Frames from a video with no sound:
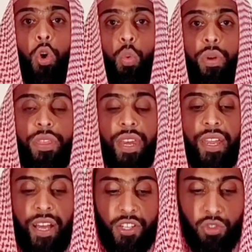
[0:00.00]
with
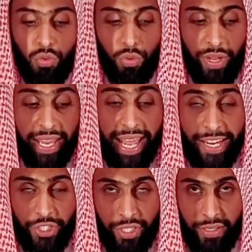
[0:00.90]
regards to an
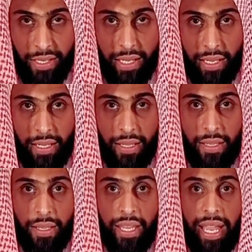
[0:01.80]
action,
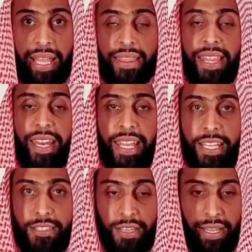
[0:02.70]
and that
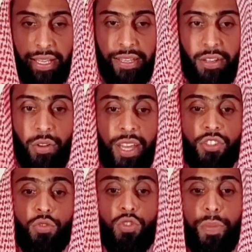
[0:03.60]
is, it
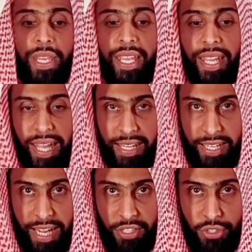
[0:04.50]
connects to speaking and
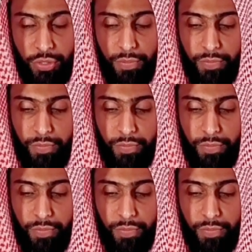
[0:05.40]
an action.